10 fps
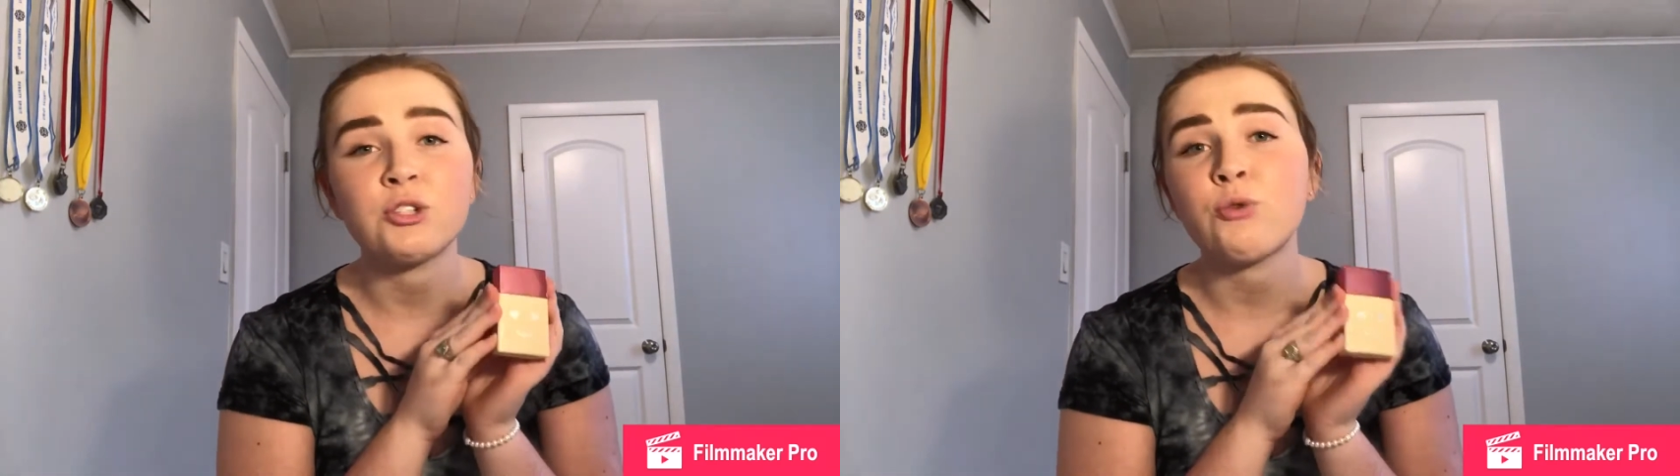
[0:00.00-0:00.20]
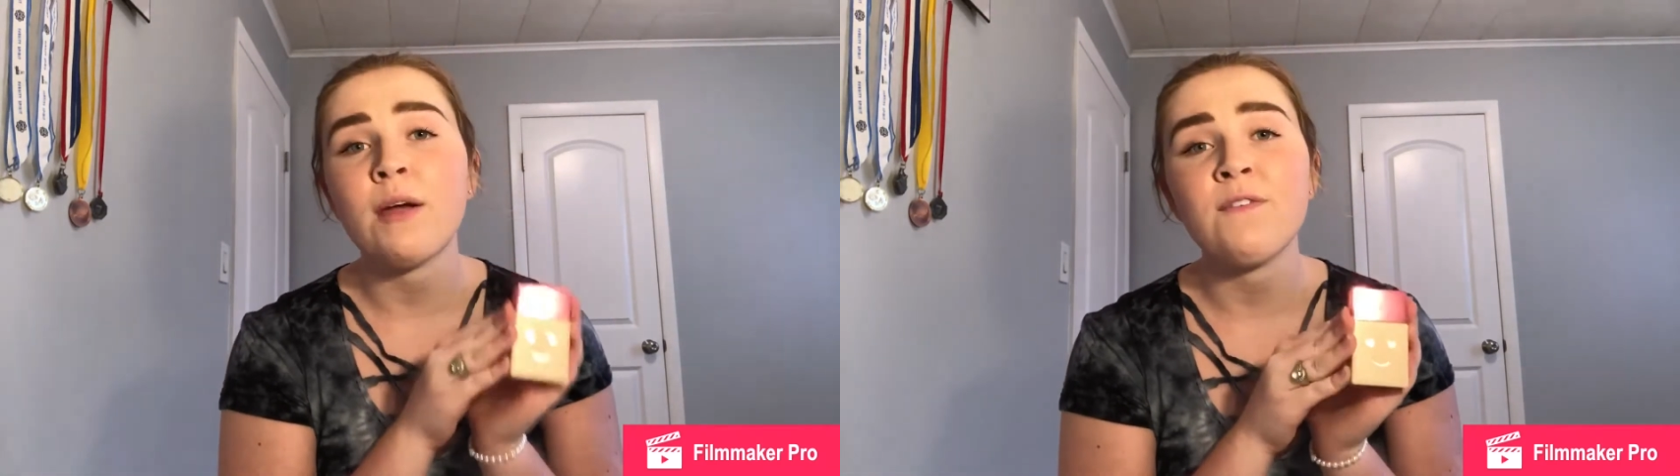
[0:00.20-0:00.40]

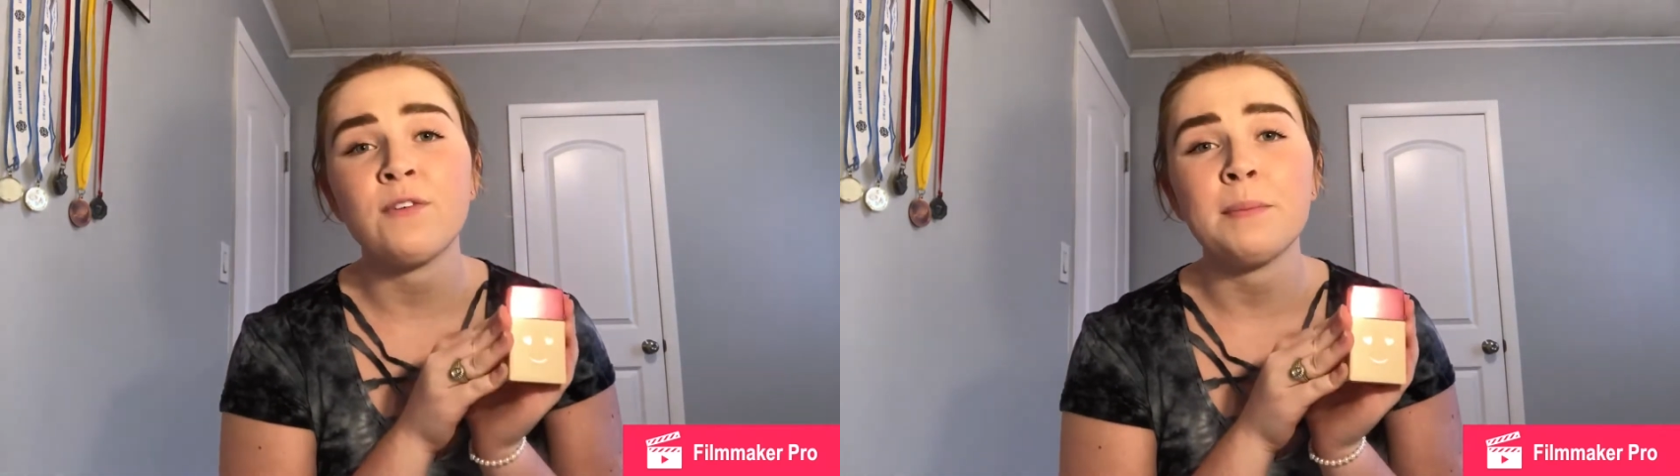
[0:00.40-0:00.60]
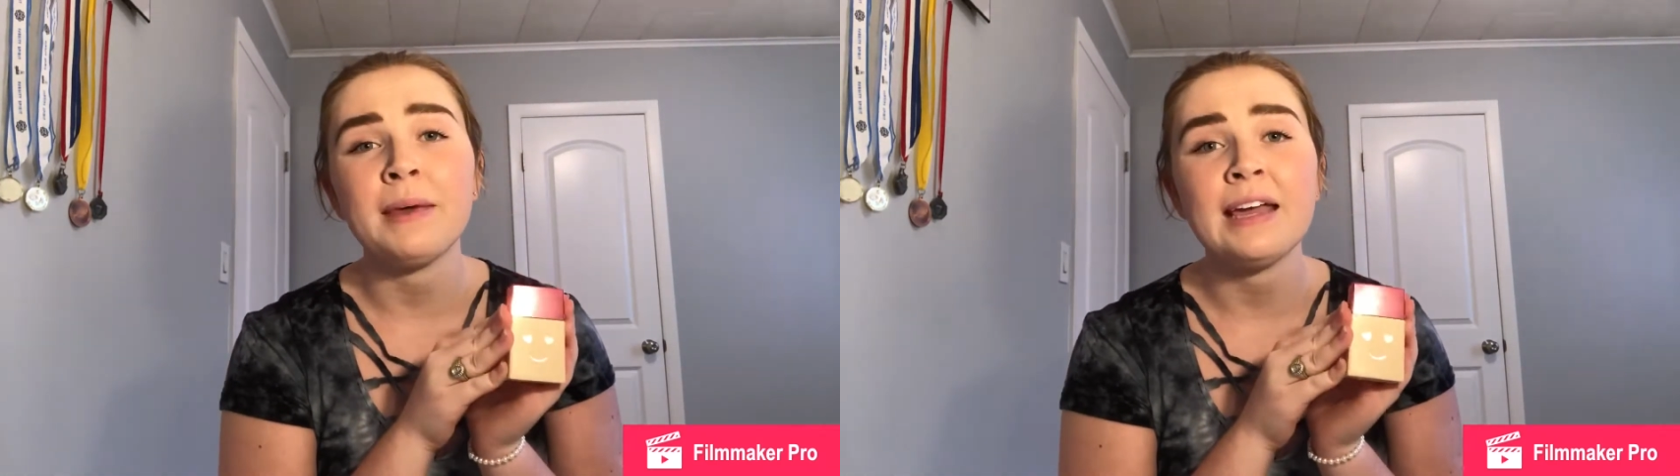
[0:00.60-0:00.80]
great
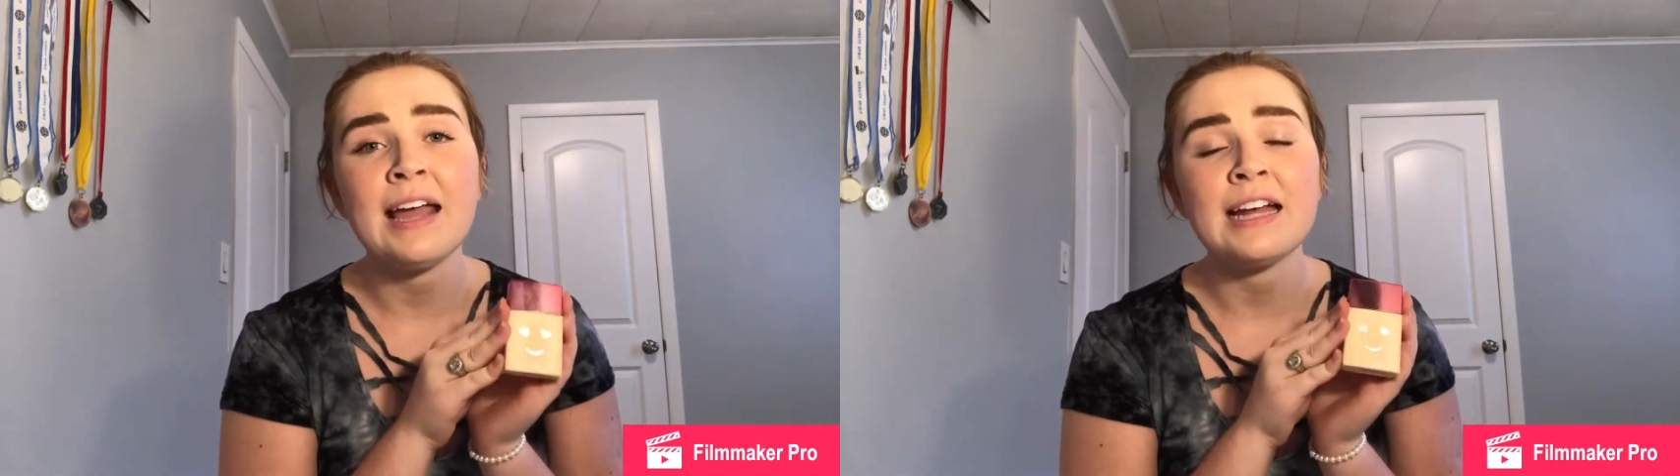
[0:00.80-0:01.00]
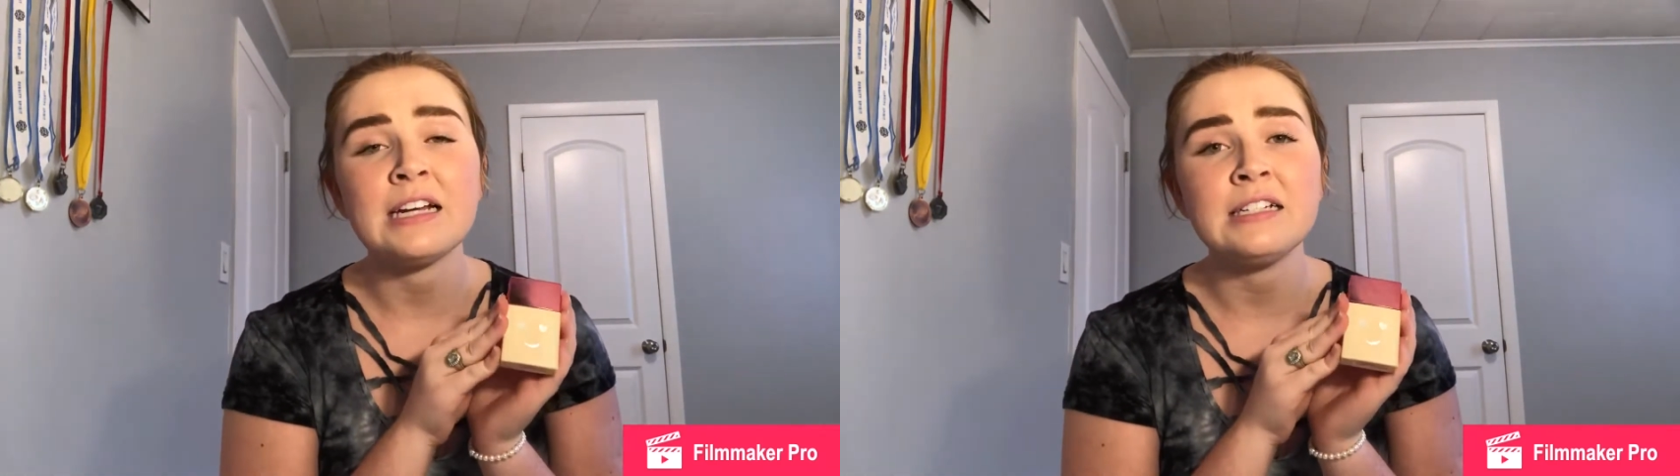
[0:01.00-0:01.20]
for me,
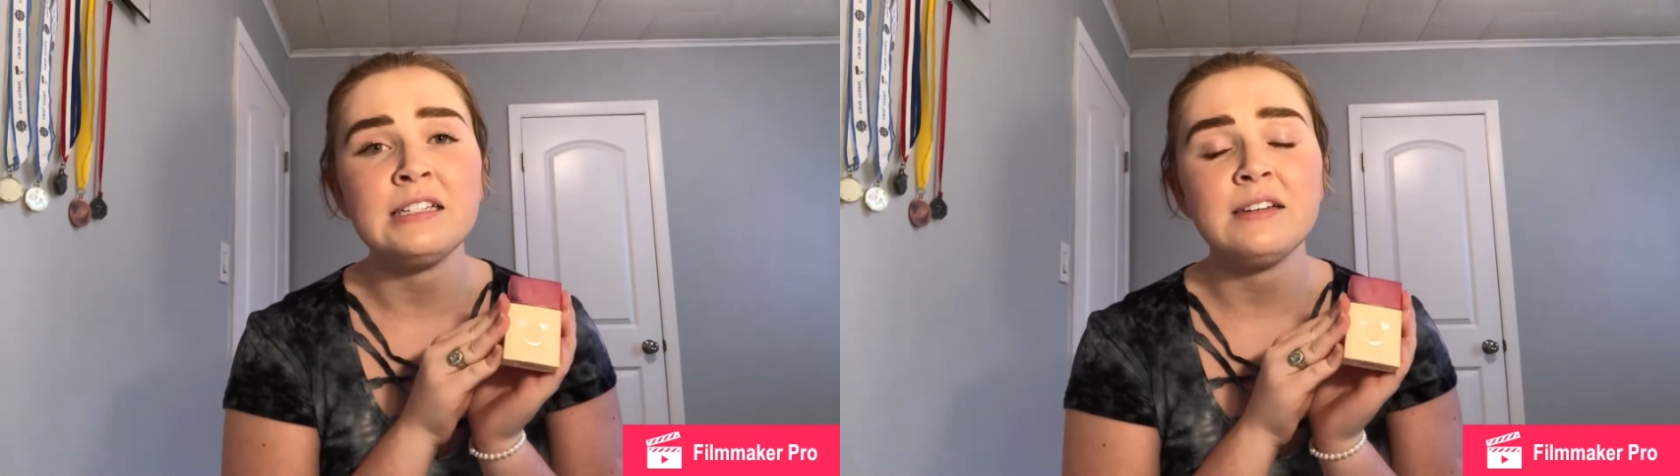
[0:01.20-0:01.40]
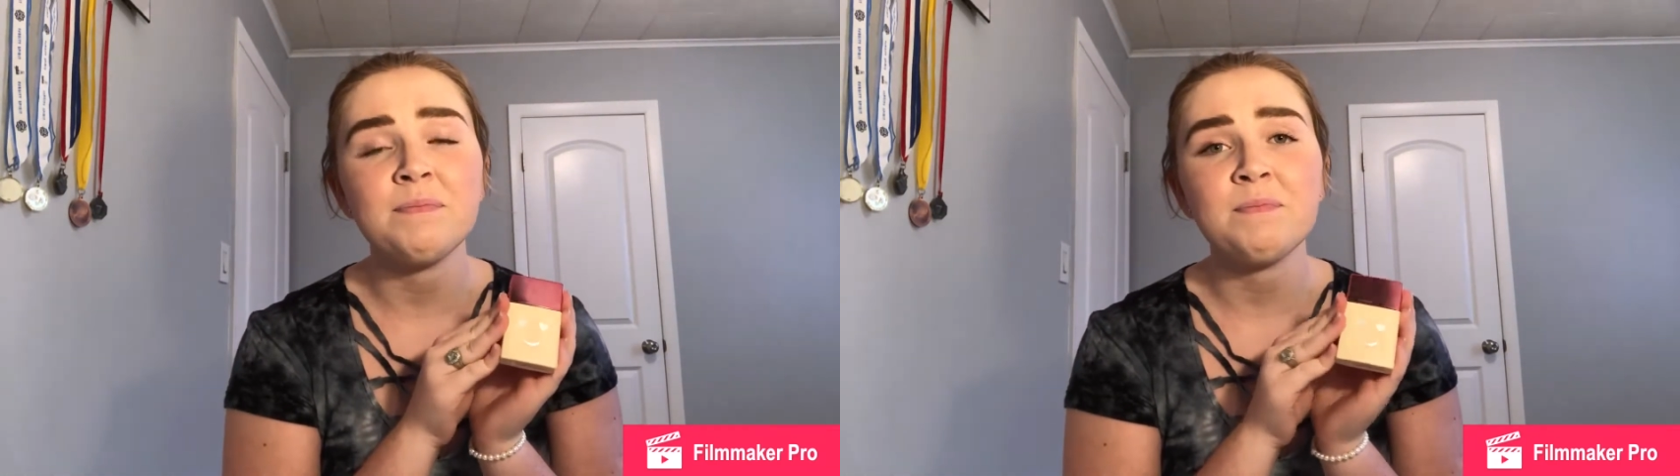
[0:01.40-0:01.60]
and